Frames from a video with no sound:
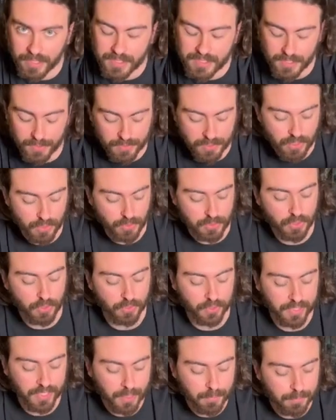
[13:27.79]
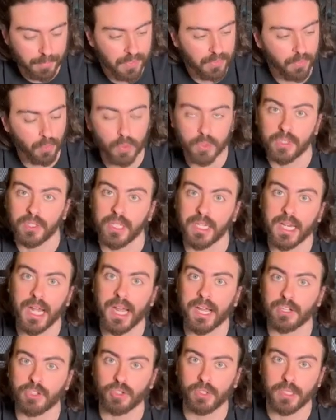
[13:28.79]
until it's your turn again before you can
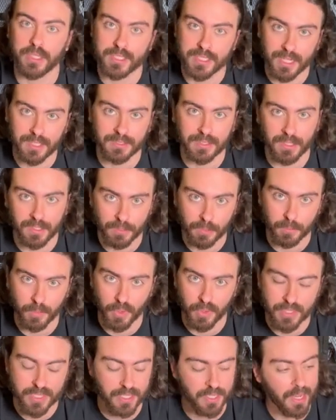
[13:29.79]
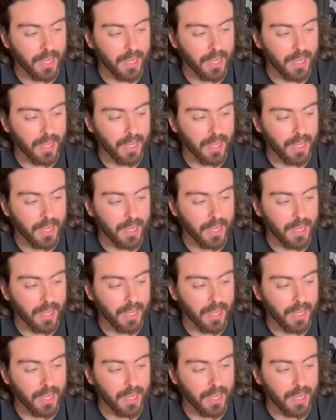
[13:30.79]
actually attack that other person.